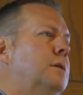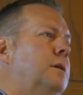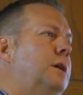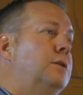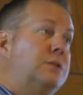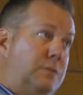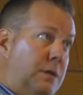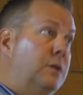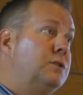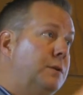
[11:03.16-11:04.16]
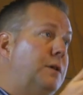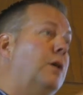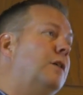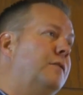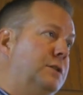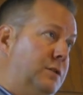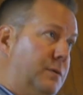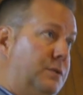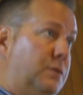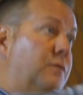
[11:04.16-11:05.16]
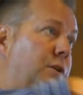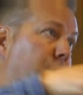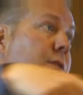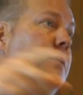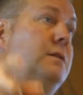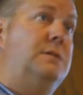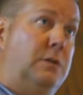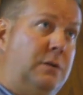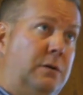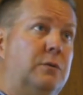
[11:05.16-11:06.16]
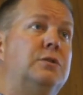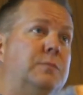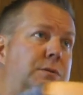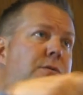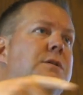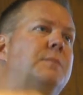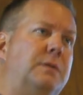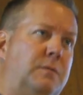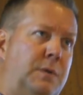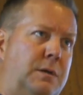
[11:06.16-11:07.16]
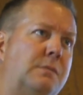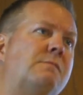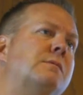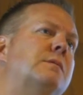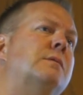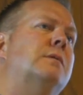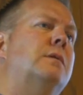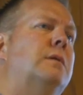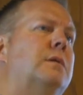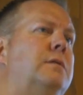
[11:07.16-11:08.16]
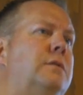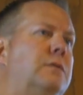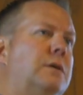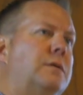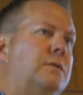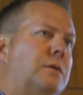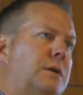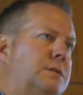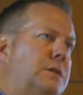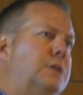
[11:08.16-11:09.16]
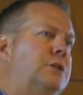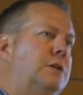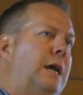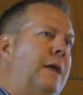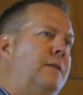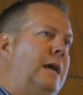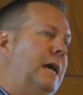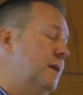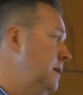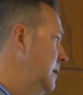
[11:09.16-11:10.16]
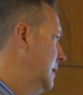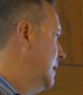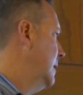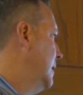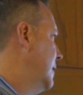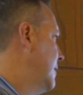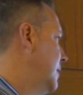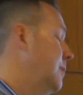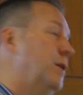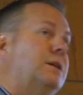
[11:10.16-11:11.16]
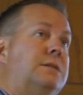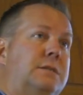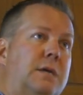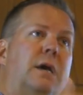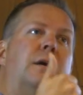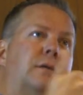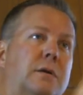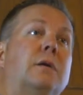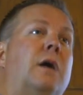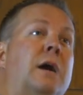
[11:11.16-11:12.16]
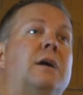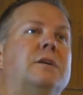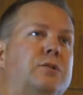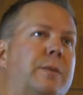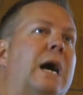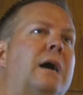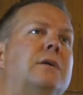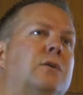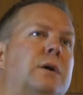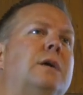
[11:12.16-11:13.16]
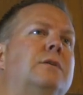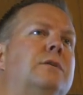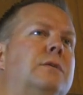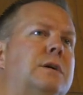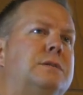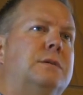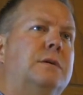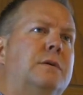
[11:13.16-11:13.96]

Here's what they are, first of all. So you've agreed that these non-negotiables are something that we can do here at the organization. And then for her boss to say, I got your back. Go ahead and do this.